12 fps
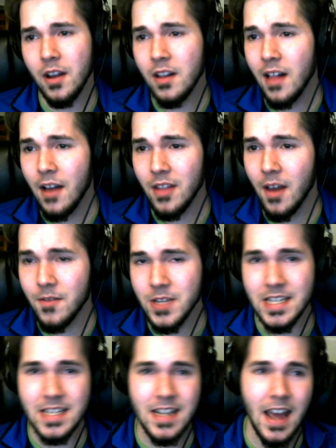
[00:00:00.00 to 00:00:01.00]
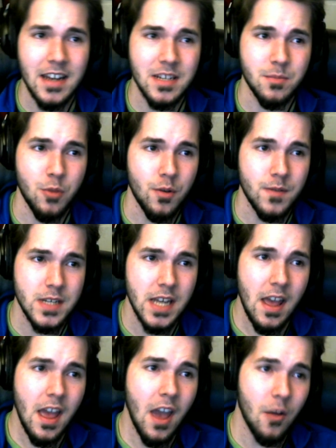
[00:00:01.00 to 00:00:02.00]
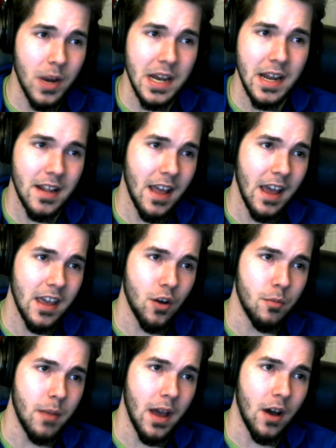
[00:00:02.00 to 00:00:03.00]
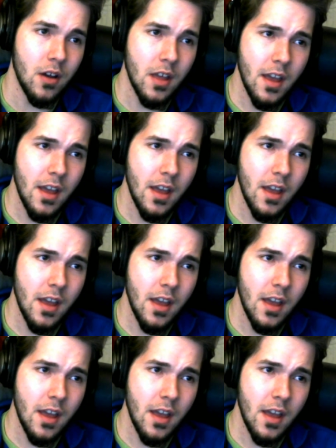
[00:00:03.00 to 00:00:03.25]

Cloud loves his status moves, and we need that Heal Bell.